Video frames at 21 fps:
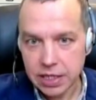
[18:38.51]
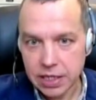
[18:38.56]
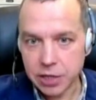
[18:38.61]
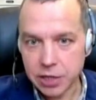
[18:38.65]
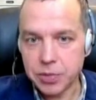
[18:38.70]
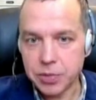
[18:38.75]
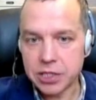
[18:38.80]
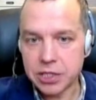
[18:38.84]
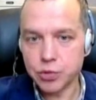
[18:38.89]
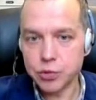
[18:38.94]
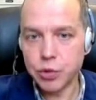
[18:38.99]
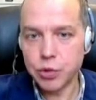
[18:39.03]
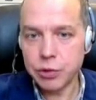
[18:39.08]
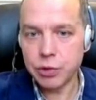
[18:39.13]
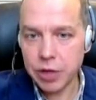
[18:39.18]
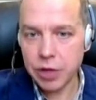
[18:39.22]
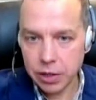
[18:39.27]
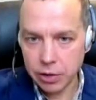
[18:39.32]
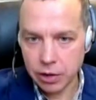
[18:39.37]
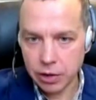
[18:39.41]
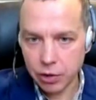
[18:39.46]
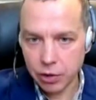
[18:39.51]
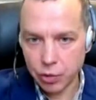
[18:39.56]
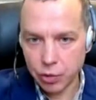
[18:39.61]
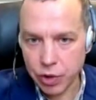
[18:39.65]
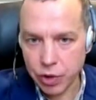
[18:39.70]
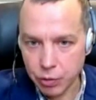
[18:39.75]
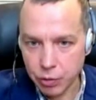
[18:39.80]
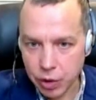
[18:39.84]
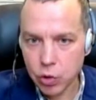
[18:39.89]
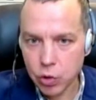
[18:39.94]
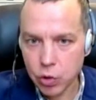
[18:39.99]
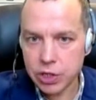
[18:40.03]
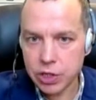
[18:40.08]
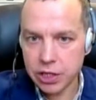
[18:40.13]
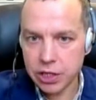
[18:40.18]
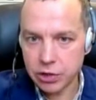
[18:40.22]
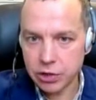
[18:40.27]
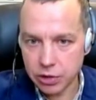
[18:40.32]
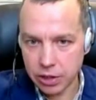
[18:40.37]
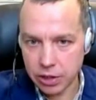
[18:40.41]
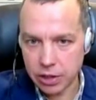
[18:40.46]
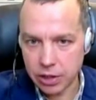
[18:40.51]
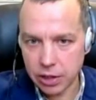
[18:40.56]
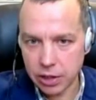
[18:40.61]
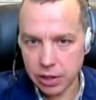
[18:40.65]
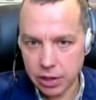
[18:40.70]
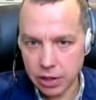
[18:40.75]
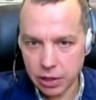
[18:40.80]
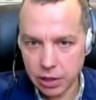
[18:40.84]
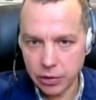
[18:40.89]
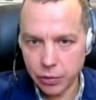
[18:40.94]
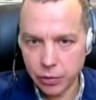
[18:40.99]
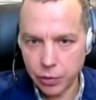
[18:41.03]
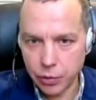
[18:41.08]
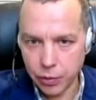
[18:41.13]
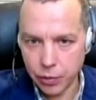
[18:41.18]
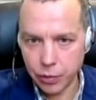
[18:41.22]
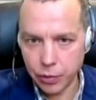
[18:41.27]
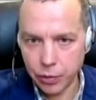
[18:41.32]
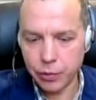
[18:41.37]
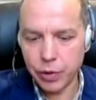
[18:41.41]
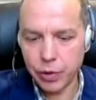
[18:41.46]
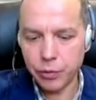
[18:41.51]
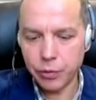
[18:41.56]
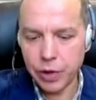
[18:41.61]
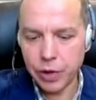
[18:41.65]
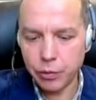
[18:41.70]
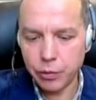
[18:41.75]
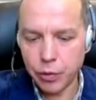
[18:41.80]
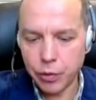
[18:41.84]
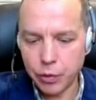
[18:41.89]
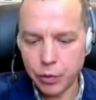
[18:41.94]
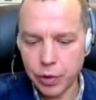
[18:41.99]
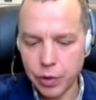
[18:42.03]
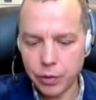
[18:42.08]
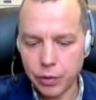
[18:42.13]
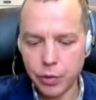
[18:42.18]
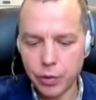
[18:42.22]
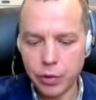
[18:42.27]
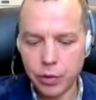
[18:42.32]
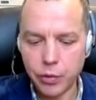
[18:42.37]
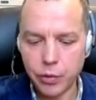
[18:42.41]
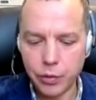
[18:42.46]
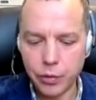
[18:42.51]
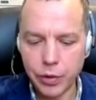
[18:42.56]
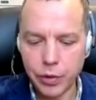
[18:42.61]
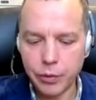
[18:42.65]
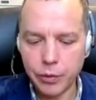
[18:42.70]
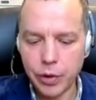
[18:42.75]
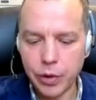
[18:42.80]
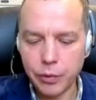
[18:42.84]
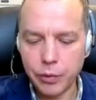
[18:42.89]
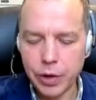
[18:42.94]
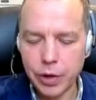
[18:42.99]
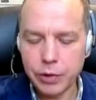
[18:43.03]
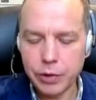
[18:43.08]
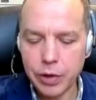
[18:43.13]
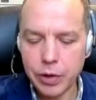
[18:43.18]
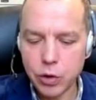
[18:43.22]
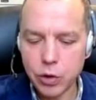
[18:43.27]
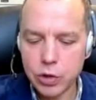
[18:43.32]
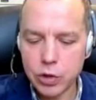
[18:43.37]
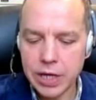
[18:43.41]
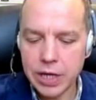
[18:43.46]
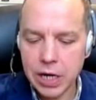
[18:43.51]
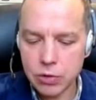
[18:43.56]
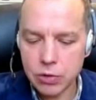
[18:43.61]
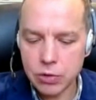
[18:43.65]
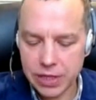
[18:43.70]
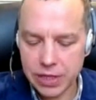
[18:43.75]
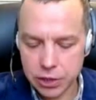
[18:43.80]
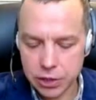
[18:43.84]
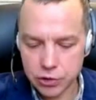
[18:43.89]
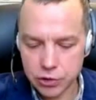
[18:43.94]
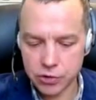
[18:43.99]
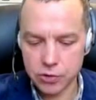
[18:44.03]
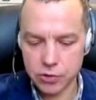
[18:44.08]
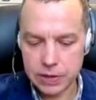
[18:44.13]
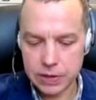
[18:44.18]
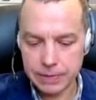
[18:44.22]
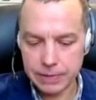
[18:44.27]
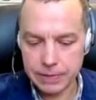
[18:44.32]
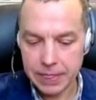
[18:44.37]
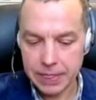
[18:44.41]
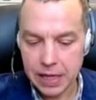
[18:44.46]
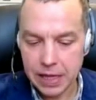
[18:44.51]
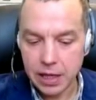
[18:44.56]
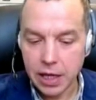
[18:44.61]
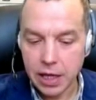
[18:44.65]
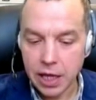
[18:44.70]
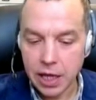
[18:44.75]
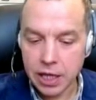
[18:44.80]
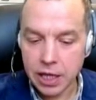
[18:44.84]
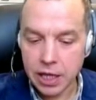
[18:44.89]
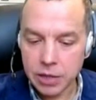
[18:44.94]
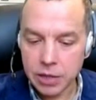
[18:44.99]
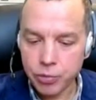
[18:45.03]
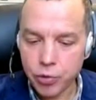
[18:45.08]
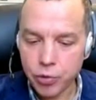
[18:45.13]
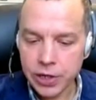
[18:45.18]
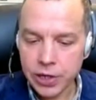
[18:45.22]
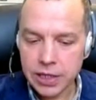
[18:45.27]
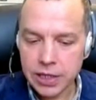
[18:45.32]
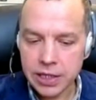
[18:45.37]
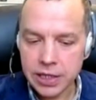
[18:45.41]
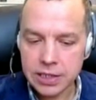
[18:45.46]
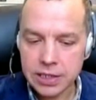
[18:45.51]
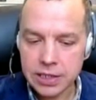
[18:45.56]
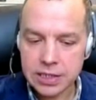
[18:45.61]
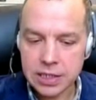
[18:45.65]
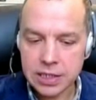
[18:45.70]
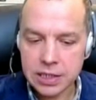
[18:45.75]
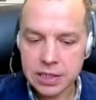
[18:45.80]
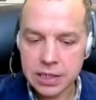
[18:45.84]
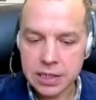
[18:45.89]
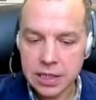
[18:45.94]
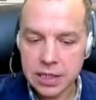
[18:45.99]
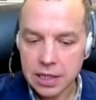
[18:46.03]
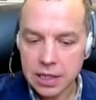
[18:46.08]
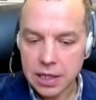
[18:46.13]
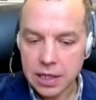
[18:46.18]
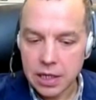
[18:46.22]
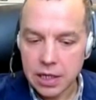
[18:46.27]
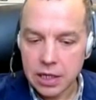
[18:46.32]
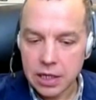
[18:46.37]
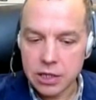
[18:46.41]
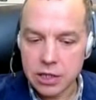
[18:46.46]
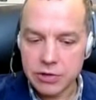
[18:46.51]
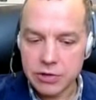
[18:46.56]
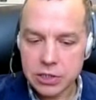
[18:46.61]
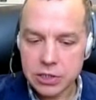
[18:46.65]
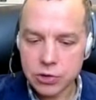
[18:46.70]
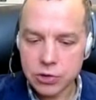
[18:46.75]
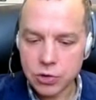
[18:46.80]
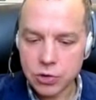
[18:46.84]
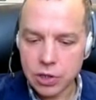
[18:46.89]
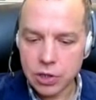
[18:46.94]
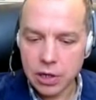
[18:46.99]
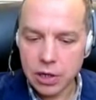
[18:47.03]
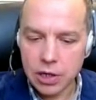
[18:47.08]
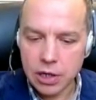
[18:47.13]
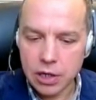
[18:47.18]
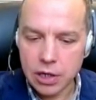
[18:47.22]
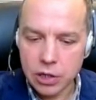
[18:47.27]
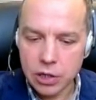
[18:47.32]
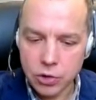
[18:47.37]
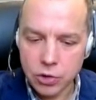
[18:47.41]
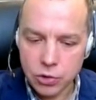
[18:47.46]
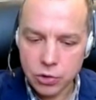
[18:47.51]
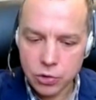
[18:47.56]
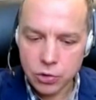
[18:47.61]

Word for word: It means when we uh, when we go that uh, when, when, when we go down that road, and the point is that there is not uh,